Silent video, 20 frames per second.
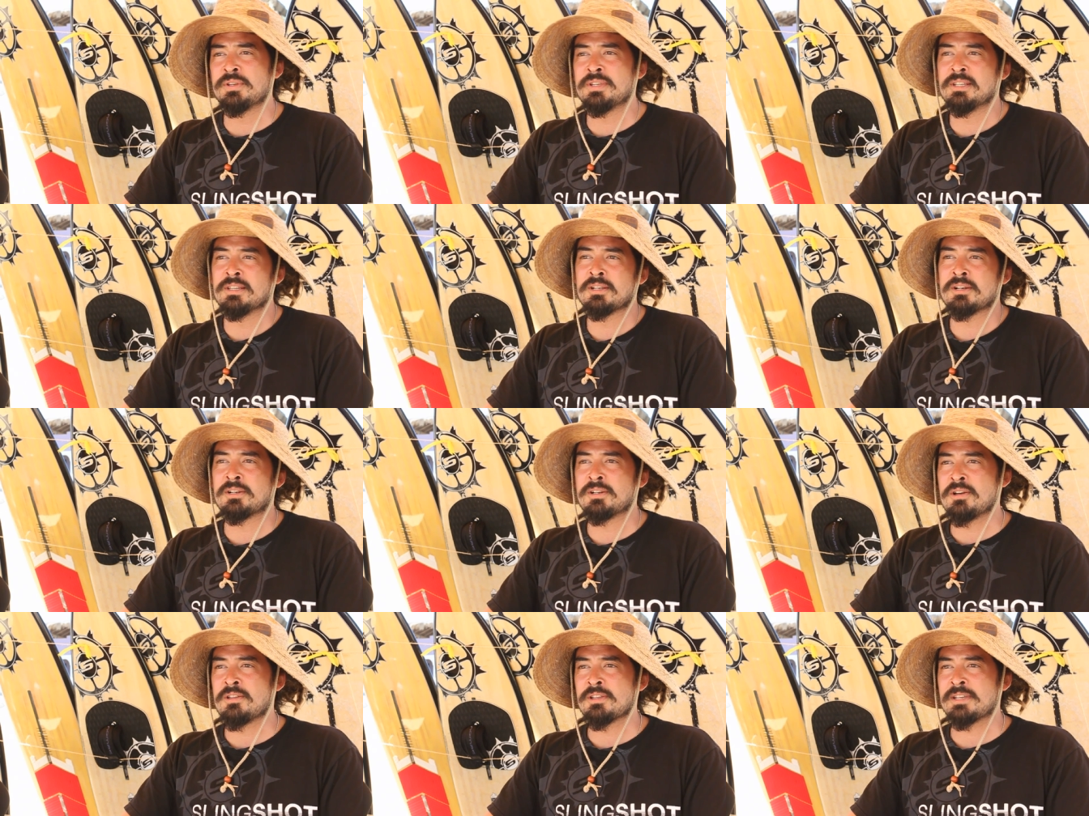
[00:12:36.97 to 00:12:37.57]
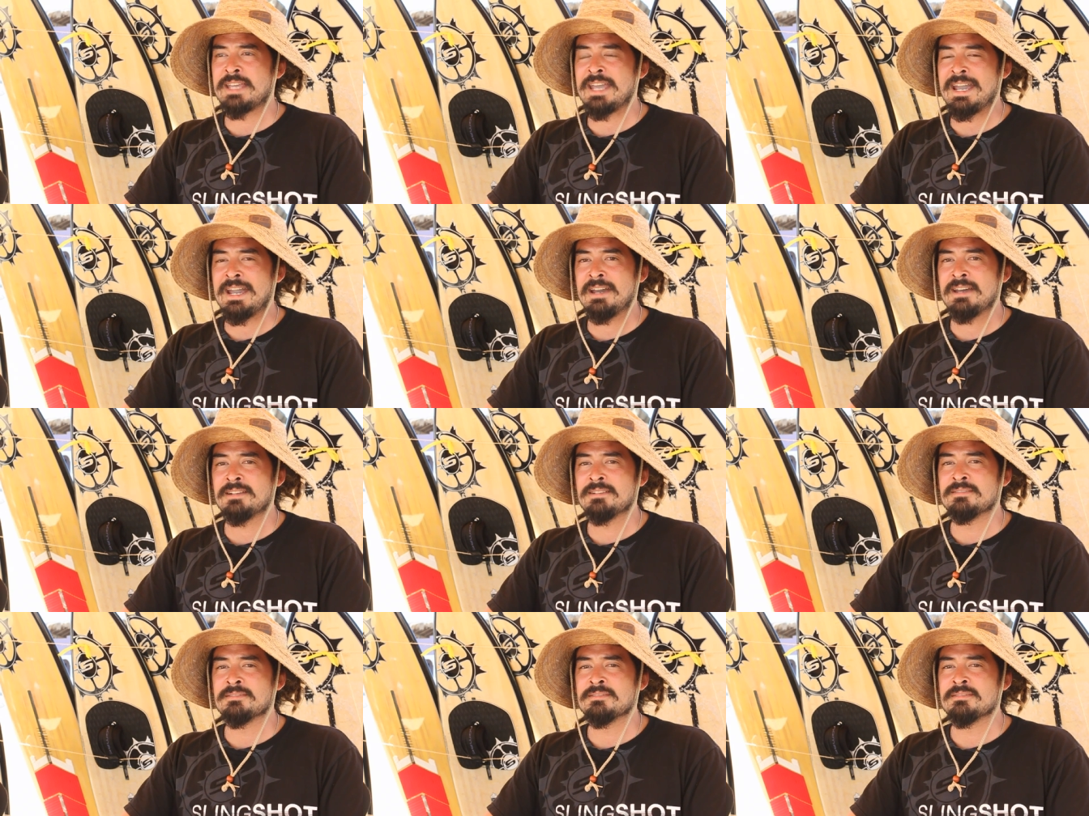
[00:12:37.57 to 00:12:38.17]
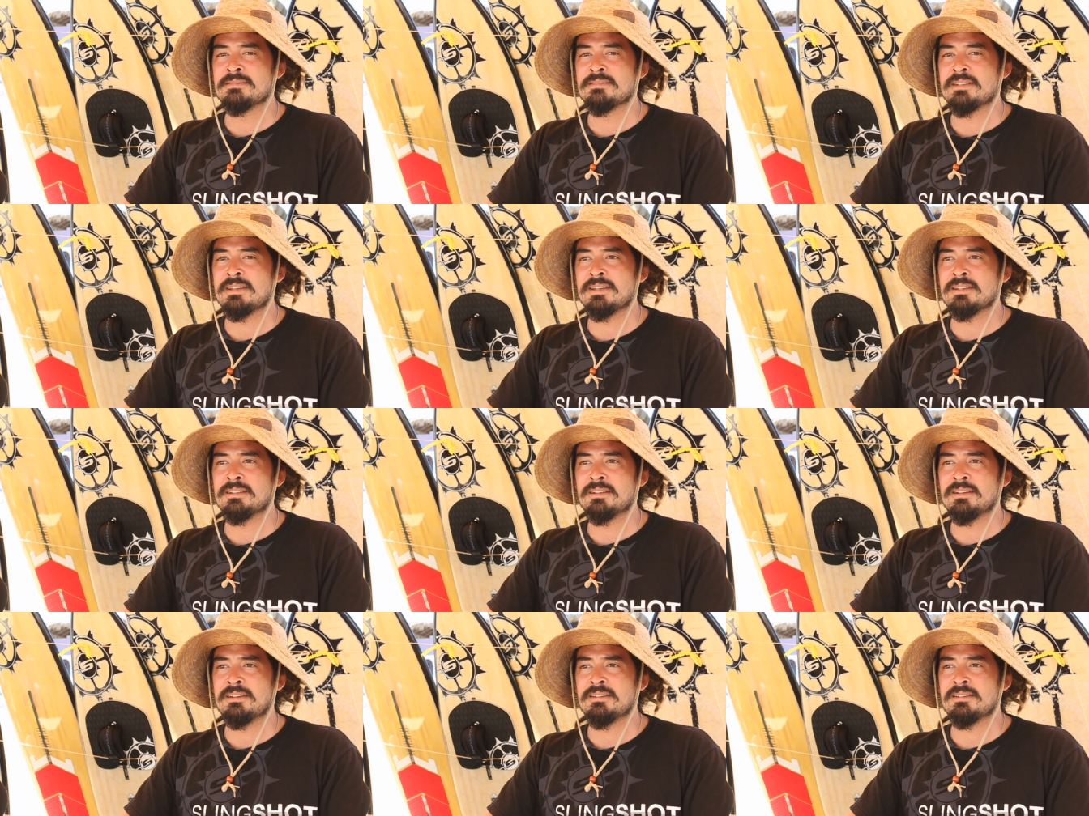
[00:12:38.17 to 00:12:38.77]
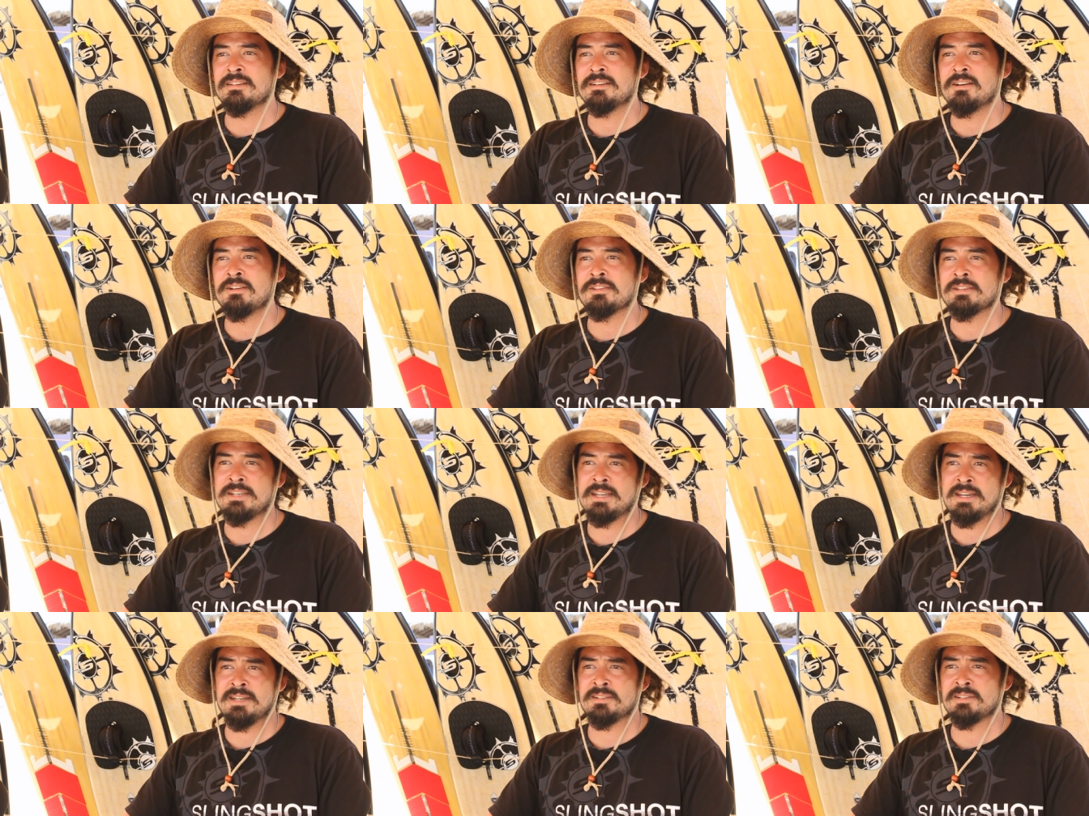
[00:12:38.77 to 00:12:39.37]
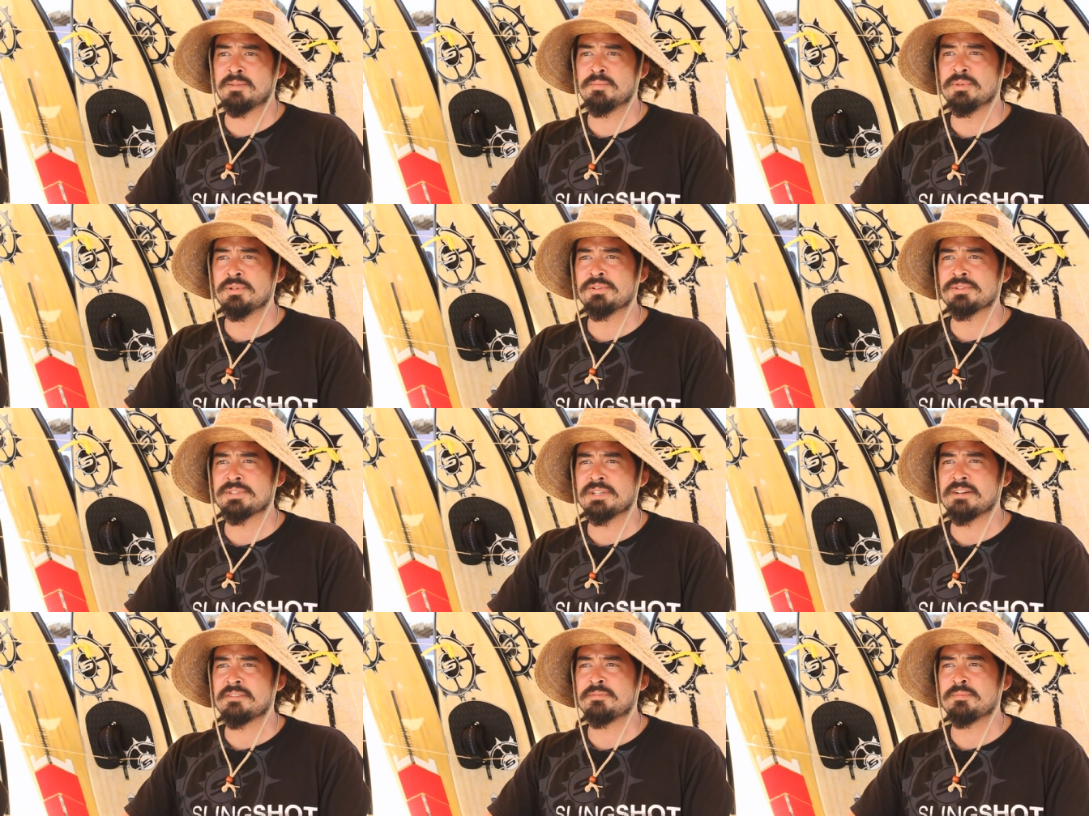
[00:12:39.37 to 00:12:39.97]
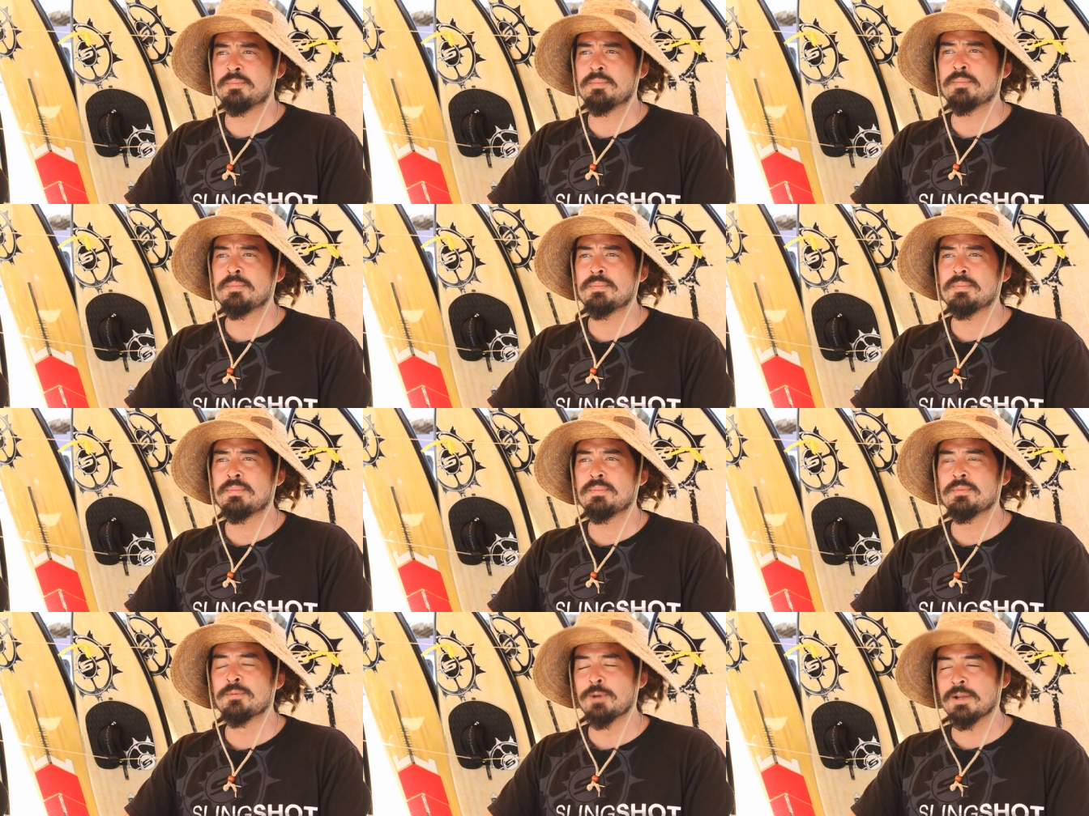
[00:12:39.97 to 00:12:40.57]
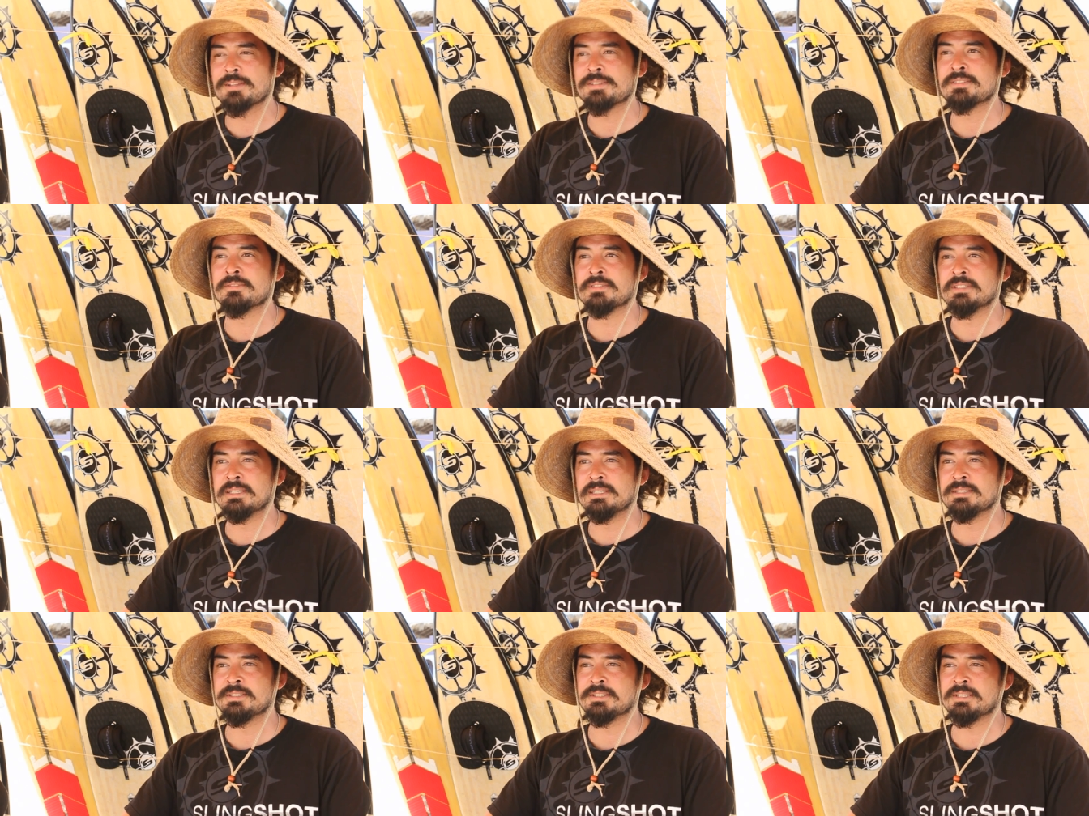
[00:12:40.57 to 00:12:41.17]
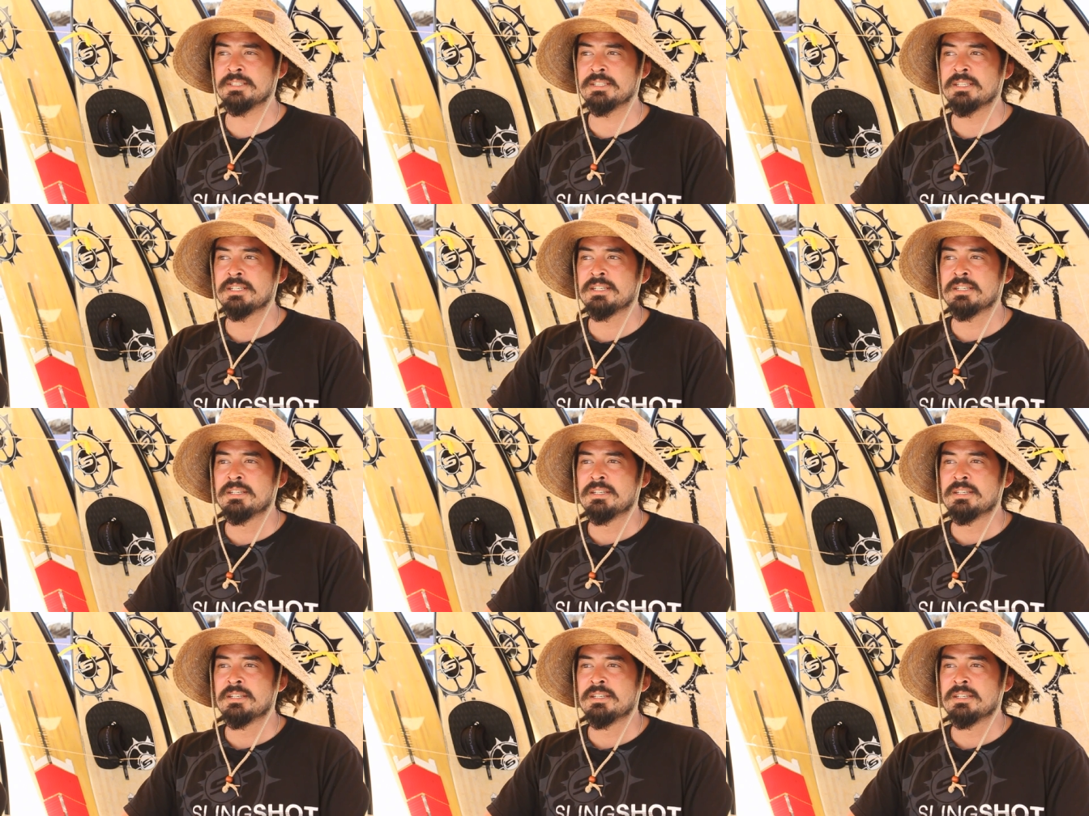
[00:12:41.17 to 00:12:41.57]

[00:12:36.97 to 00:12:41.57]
you can learn all the CAD and all the CAD and computer stuff relatively easy.